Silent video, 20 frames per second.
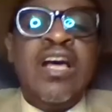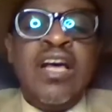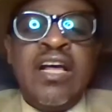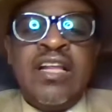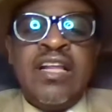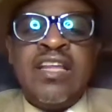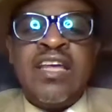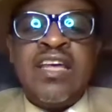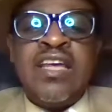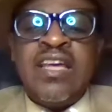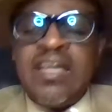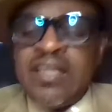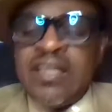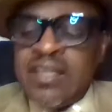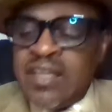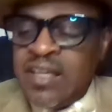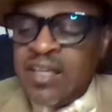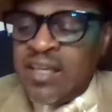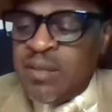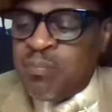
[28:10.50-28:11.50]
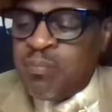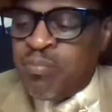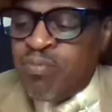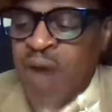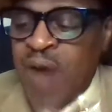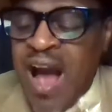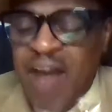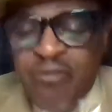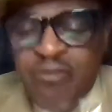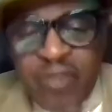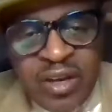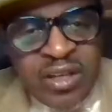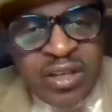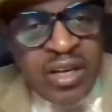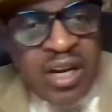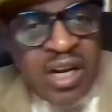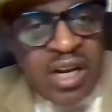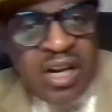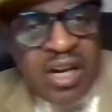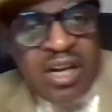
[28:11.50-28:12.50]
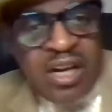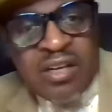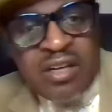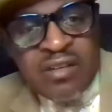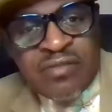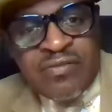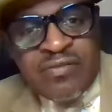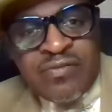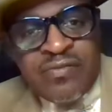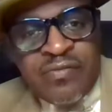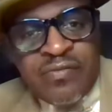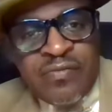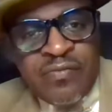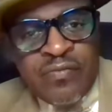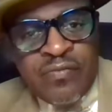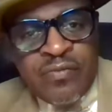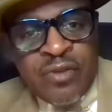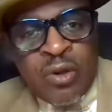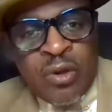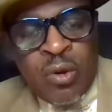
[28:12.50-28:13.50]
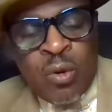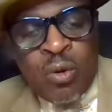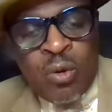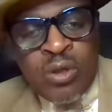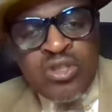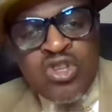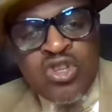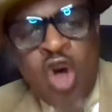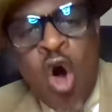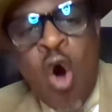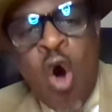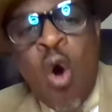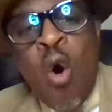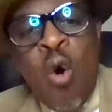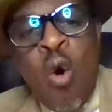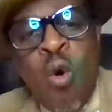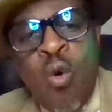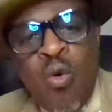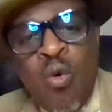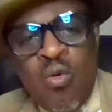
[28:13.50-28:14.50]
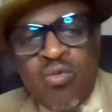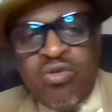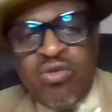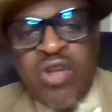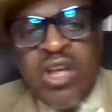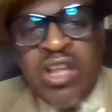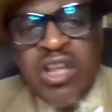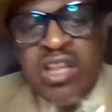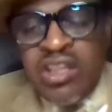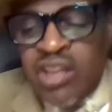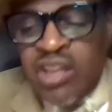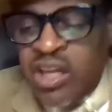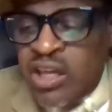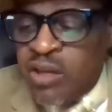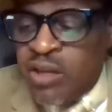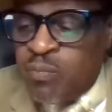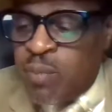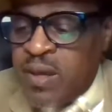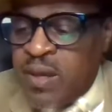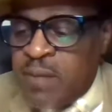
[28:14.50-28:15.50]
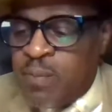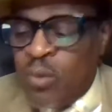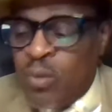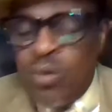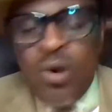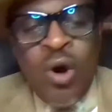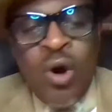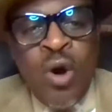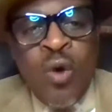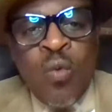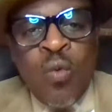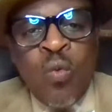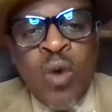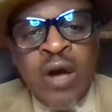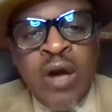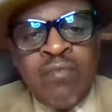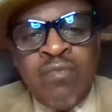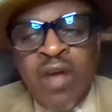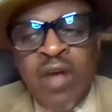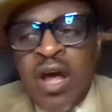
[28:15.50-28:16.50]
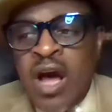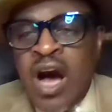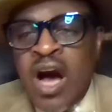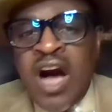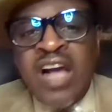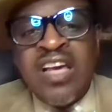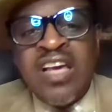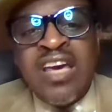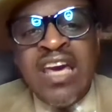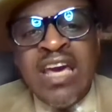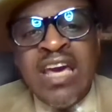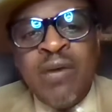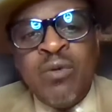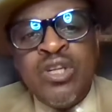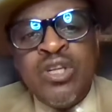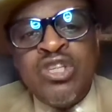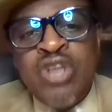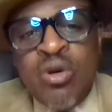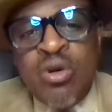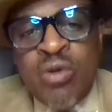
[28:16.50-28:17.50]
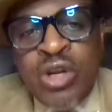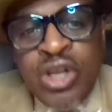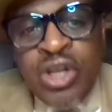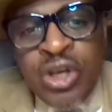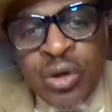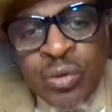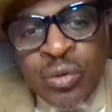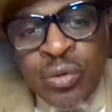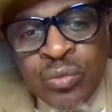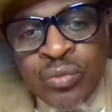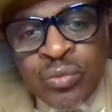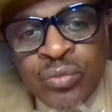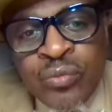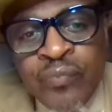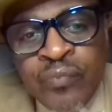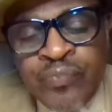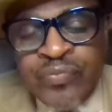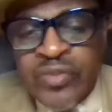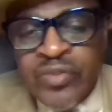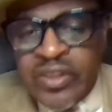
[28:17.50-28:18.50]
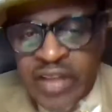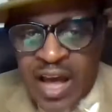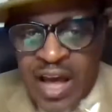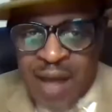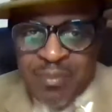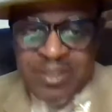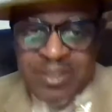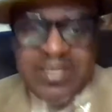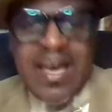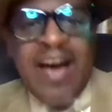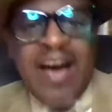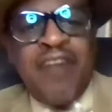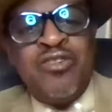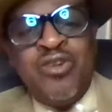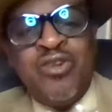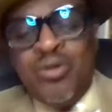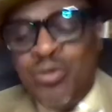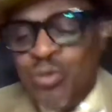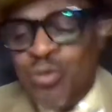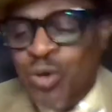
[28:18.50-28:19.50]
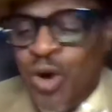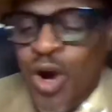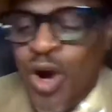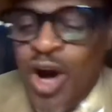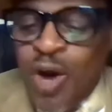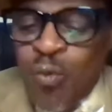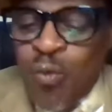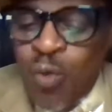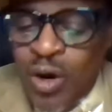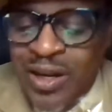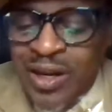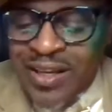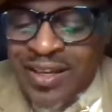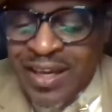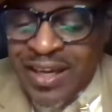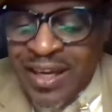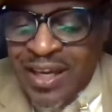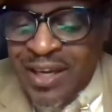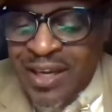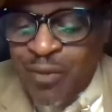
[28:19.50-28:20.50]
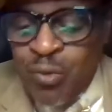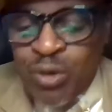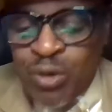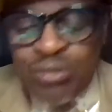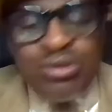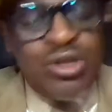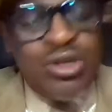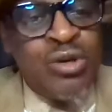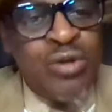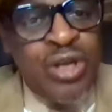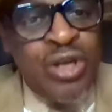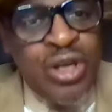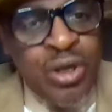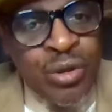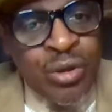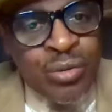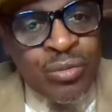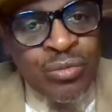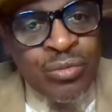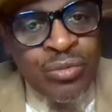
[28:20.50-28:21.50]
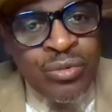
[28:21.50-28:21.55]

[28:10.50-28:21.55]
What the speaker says: the prophet of the Lord told the people what a king would do to you. Now I'm gonna tell you what a king will do to you.